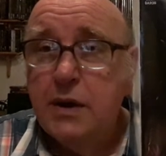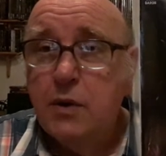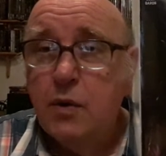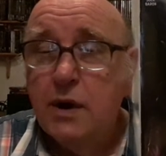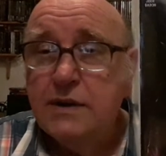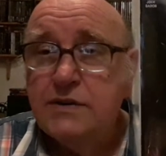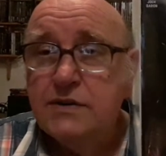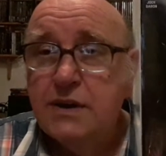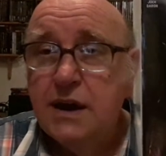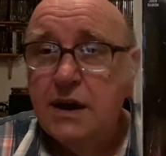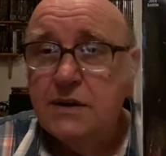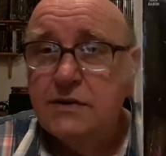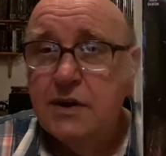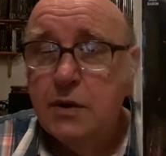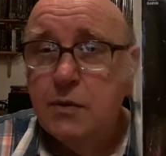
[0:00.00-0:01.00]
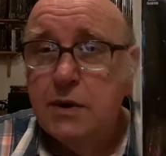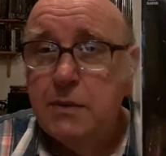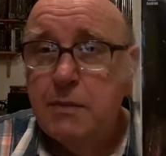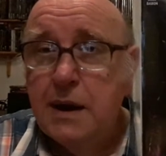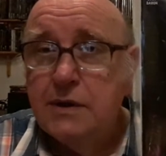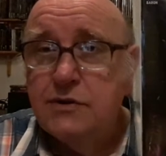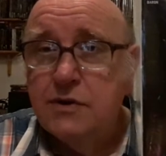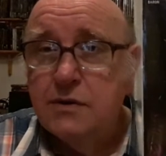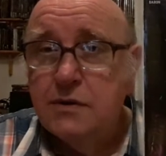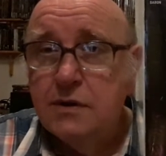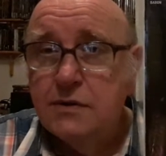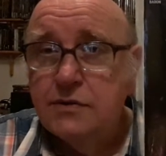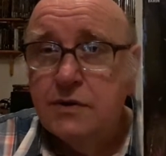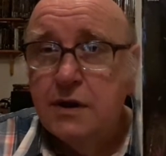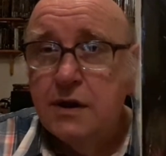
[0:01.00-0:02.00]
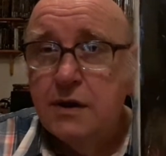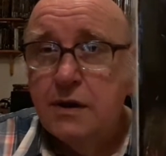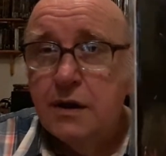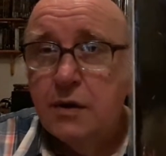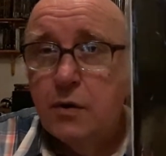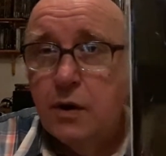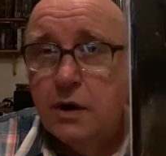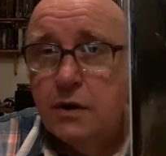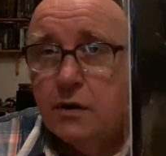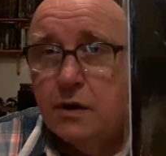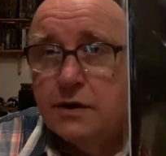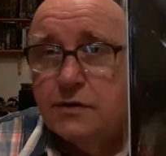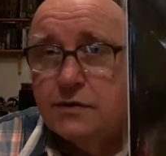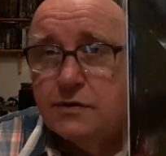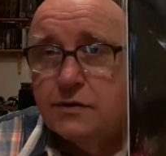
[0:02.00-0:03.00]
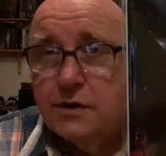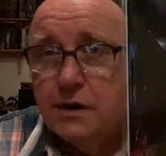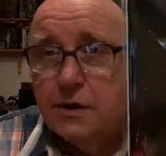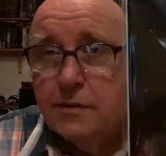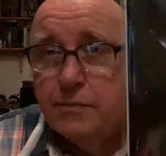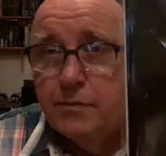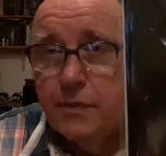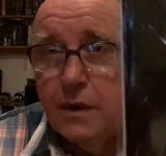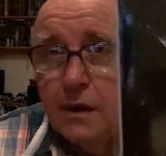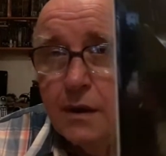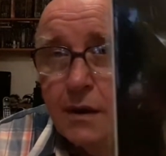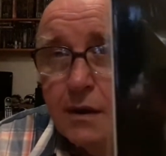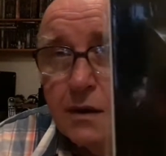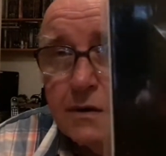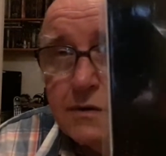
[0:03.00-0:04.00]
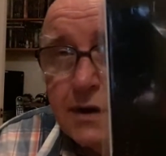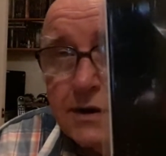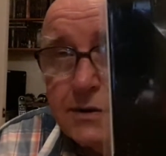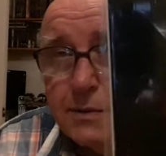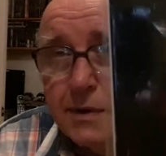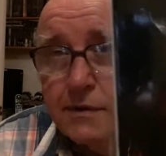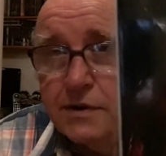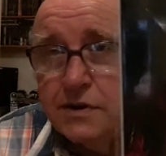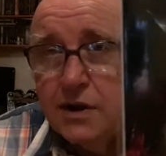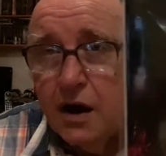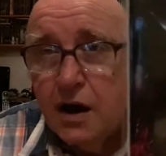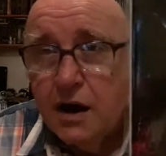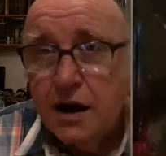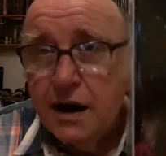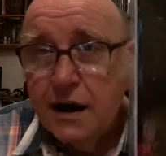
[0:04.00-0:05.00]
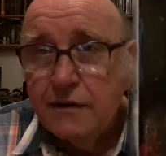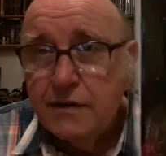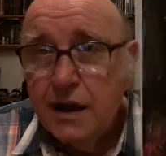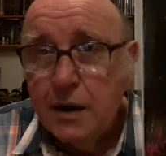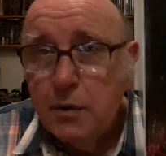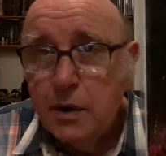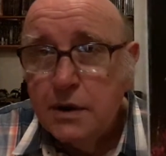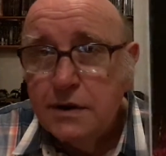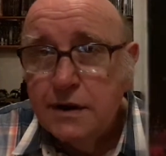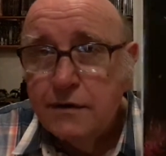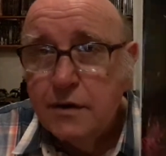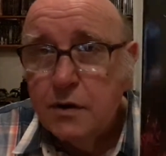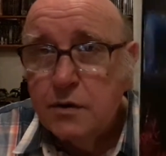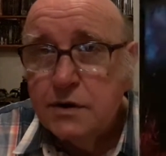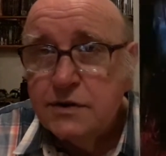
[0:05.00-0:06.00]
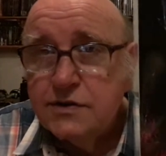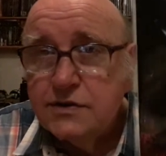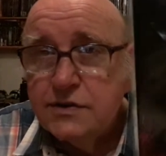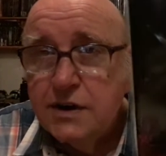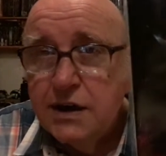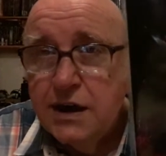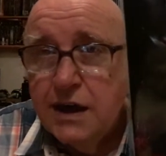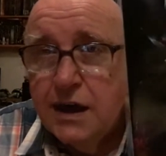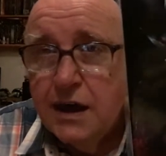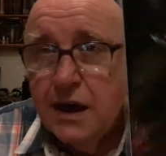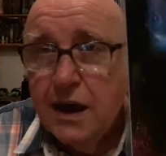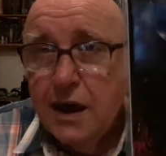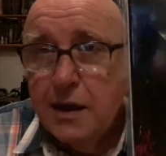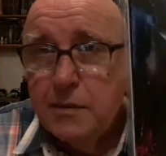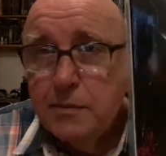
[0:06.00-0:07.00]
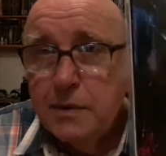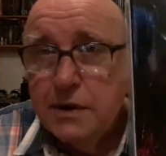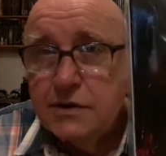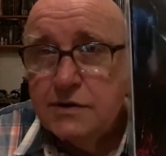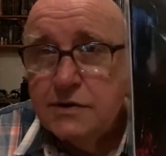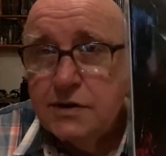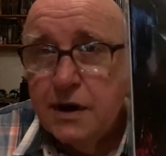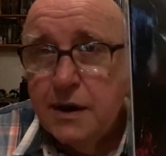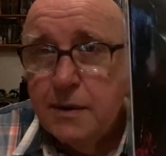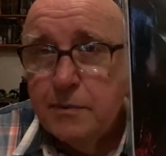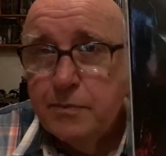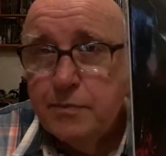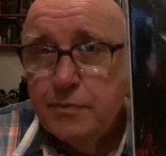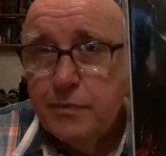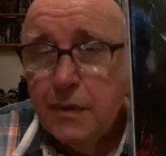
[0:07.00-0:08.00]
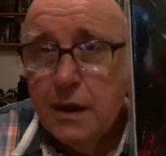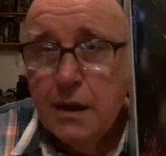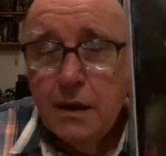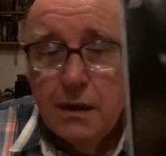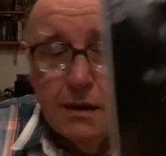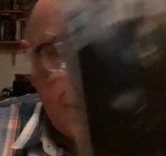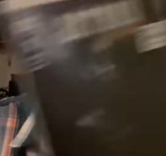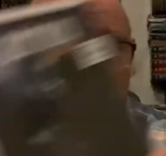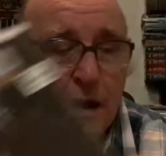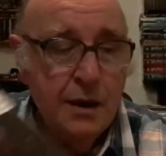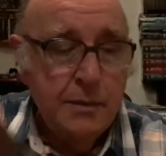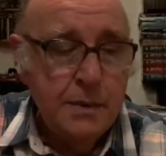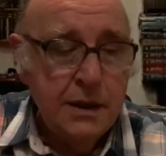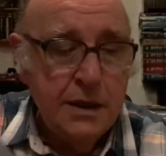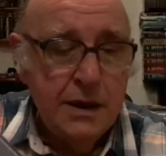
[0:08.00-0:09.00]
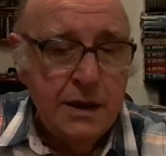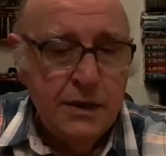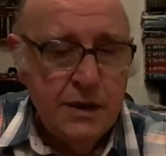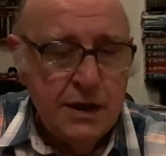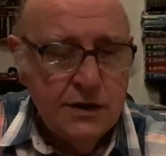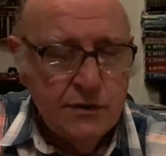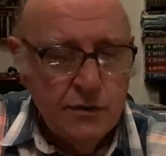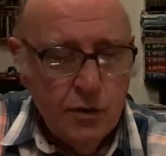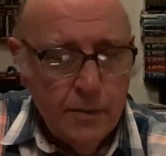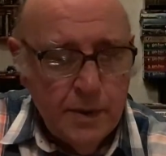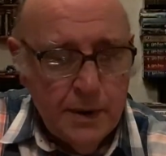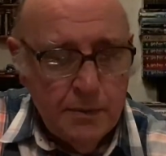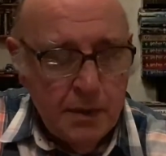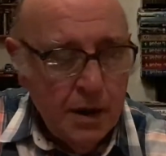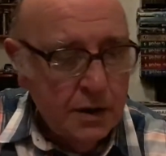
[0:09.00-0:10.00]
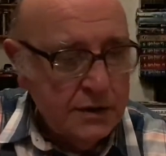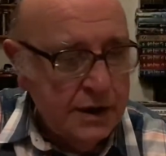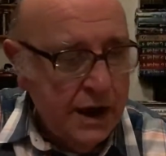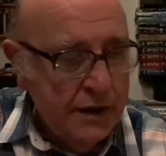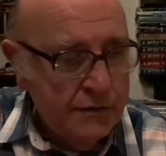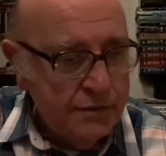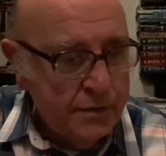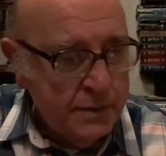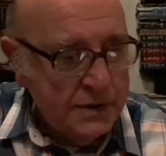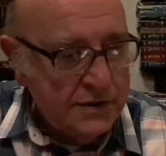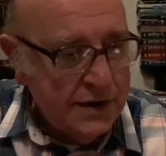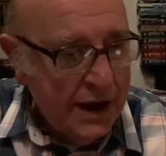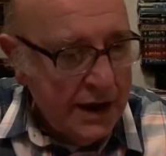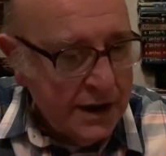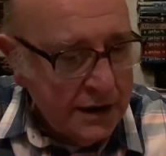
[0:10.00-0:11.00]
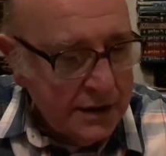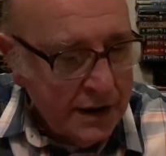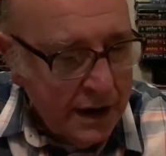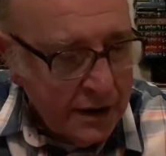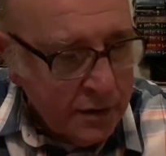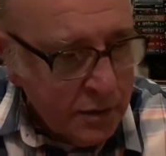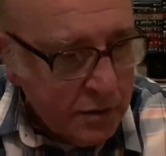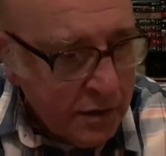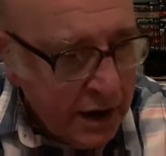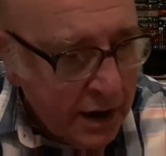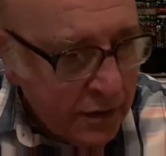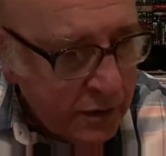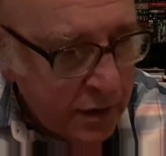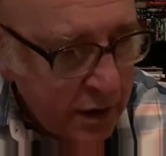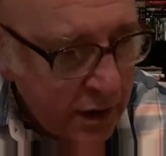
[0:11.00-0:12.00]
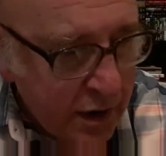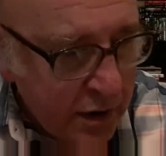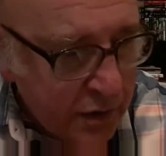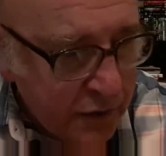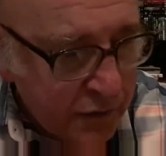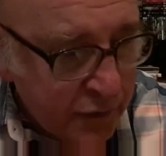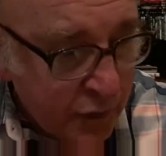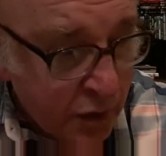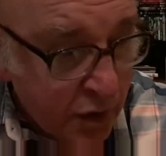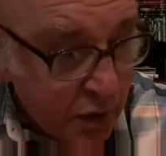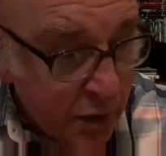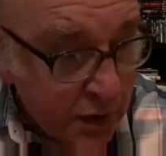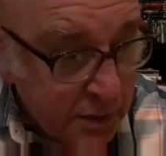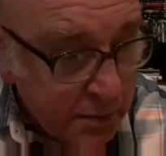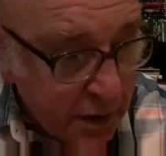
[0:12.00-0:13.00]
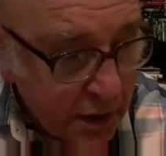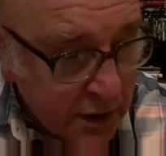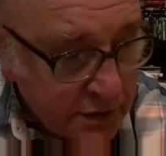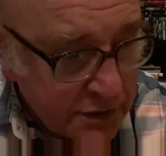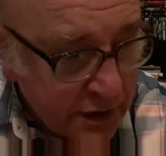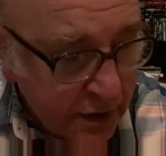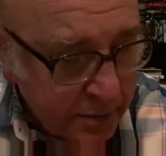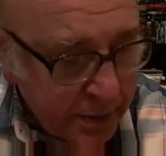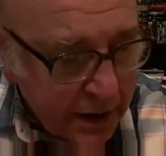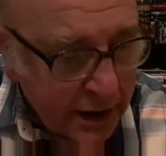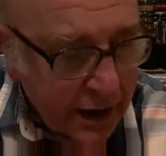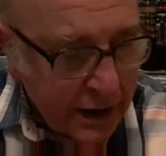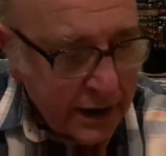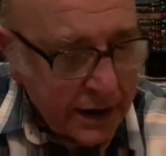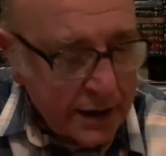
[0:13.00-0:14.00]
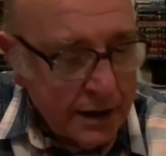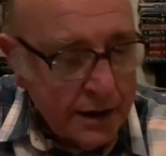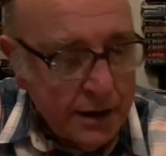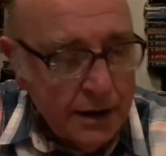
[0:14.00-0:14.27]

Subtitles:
quite scarce, I would imagine, because they're quite nice. So it's a bit of a dark cover, that one, difficult to see. But yeah, I mean these are all being marked down from a tenner down to around the £4 mark. So I've been lucky to